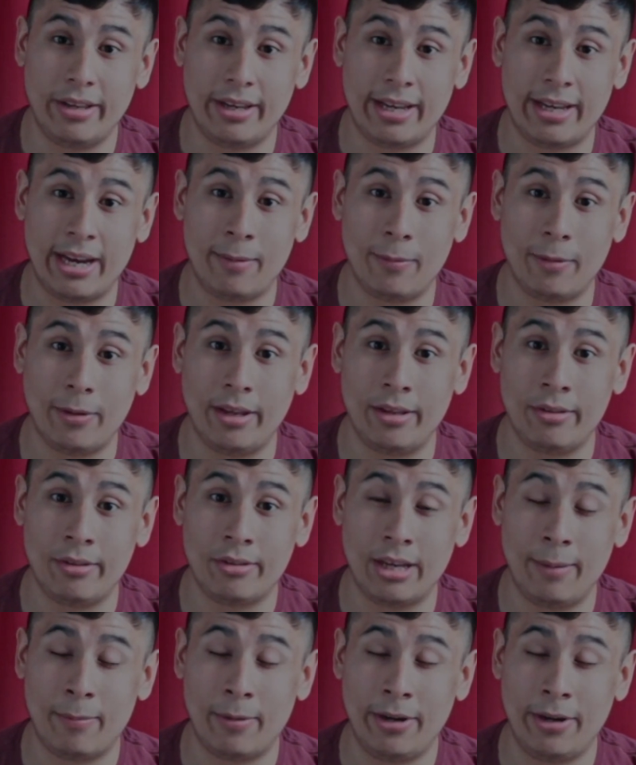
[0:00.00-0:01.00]
they can't really
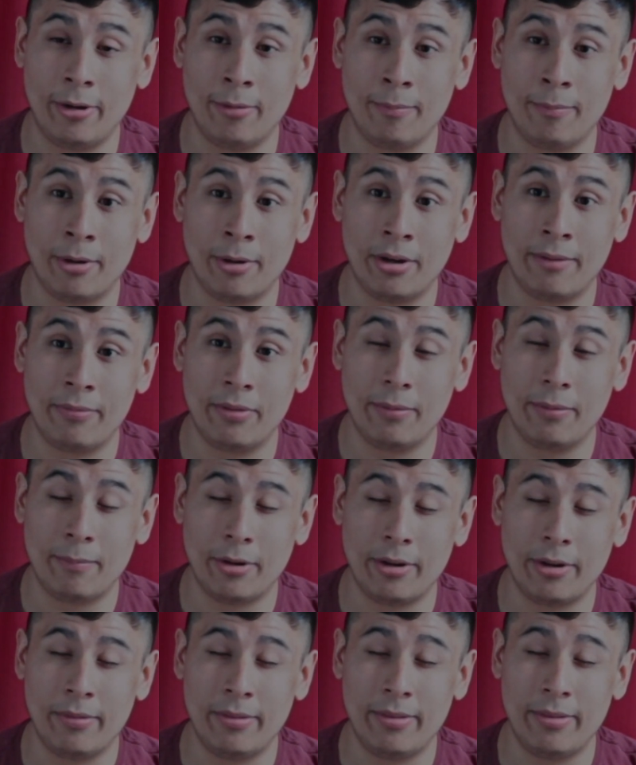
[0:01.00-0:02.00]
escape right now and burn up
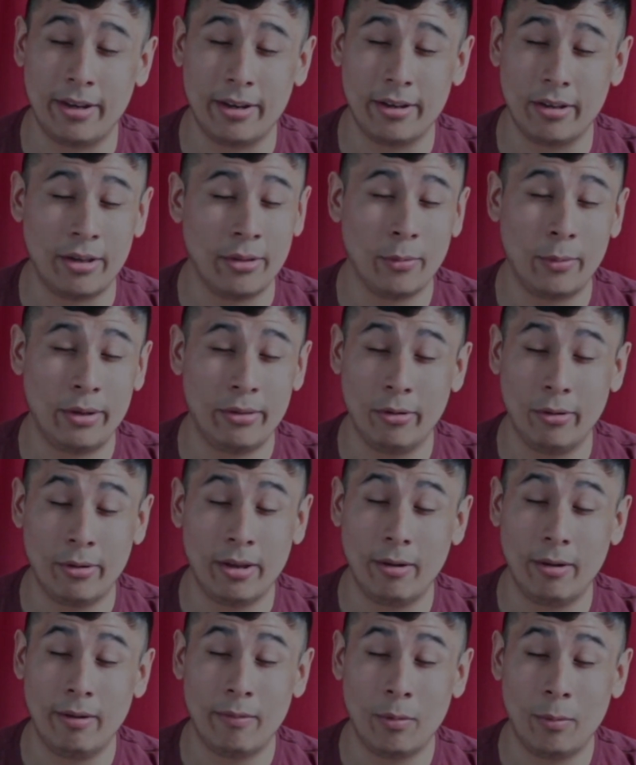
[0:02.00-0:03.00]
the thing, because otherwise they'll
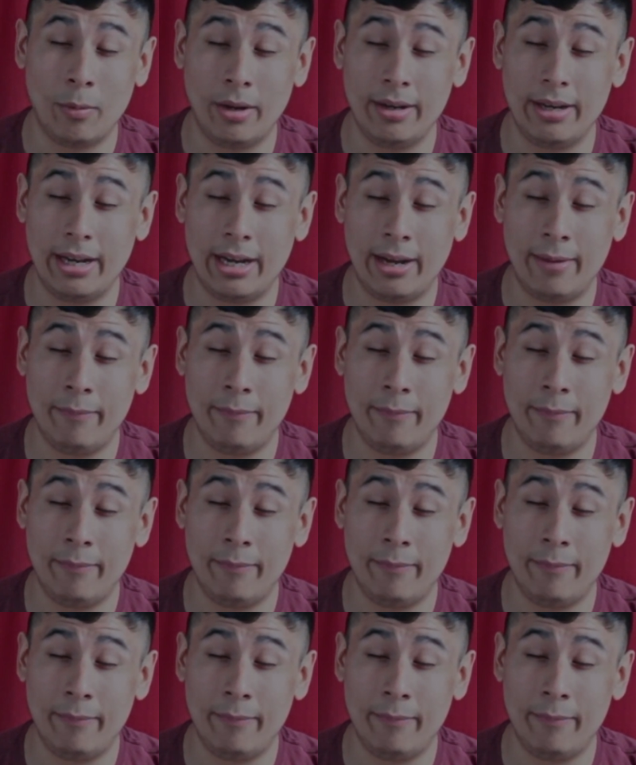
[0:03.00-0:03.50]
kill everyone.